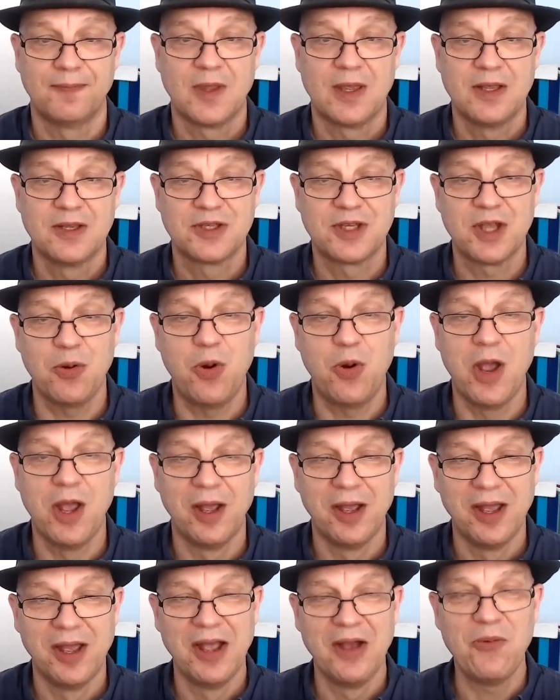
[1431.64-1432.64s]
So
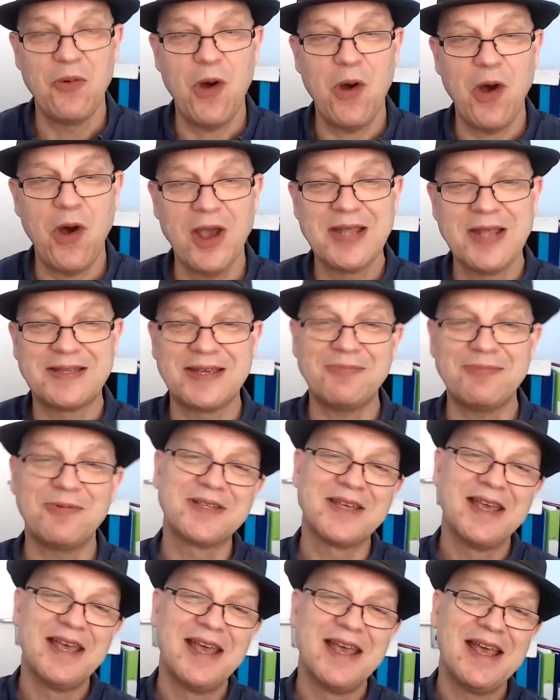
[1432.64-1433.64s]
what he did
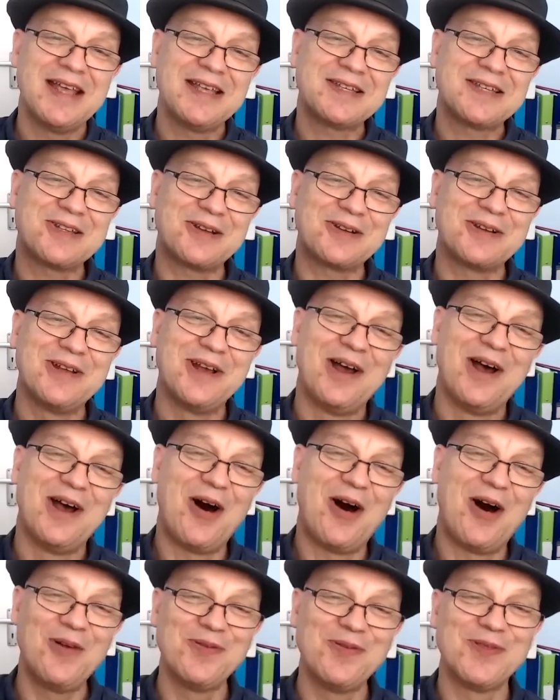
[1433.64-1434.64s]
was he stood
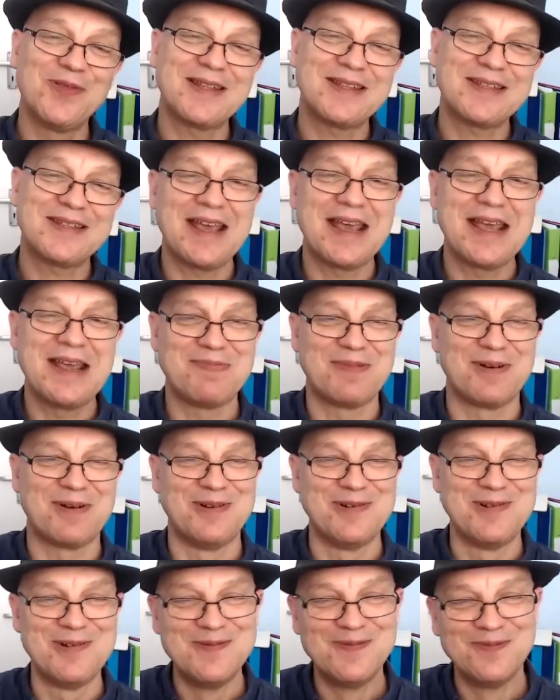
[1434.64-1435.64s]
on the
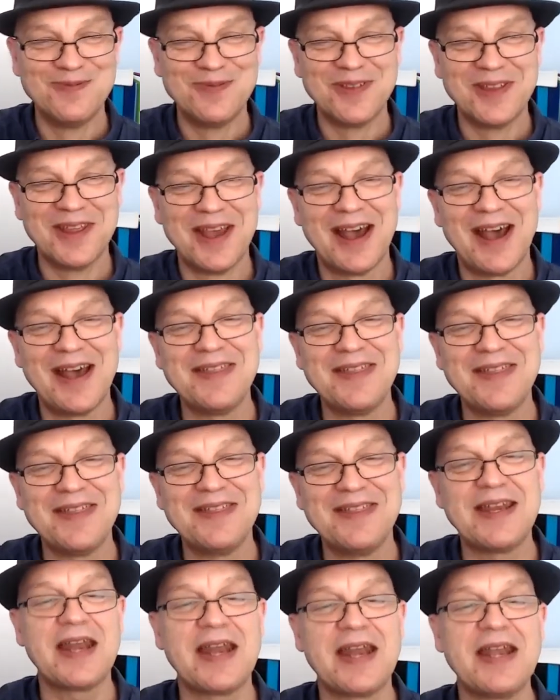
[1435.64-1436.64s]
table and then
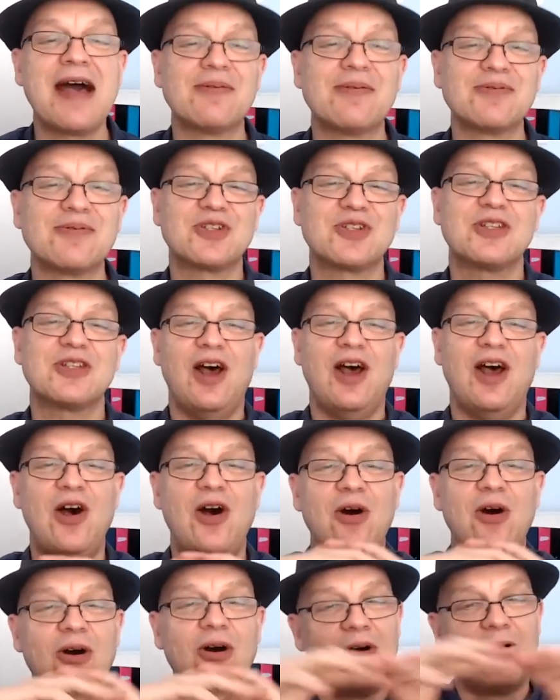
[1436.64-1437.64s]
announced to the
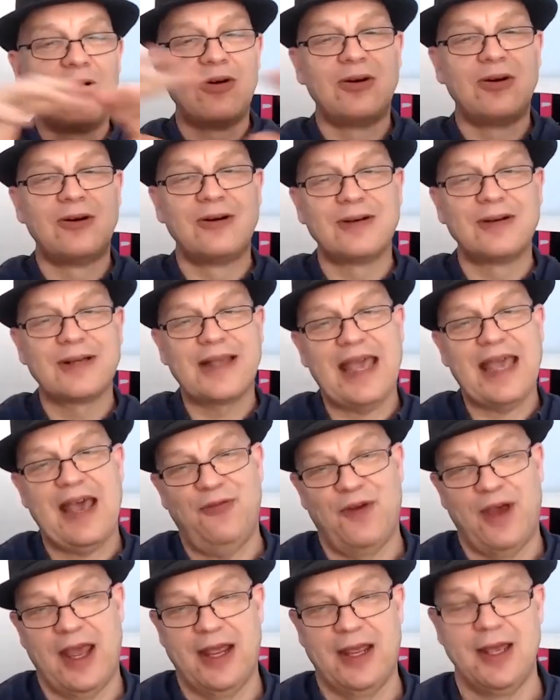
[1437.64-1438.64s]
whole
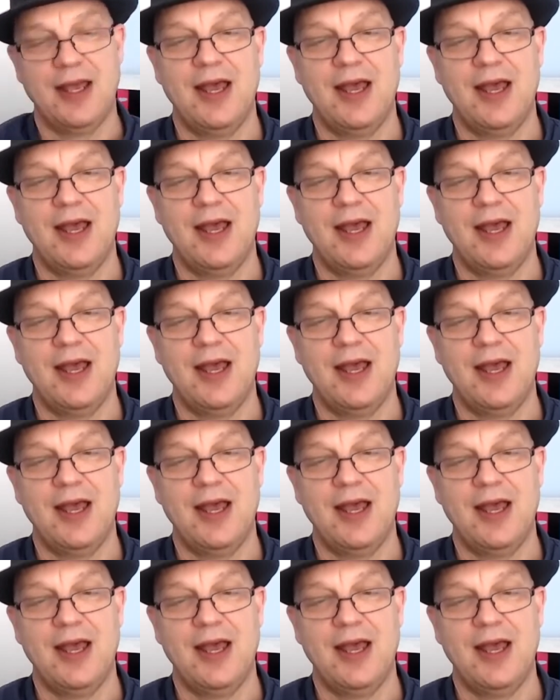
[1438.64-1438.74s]
cafe,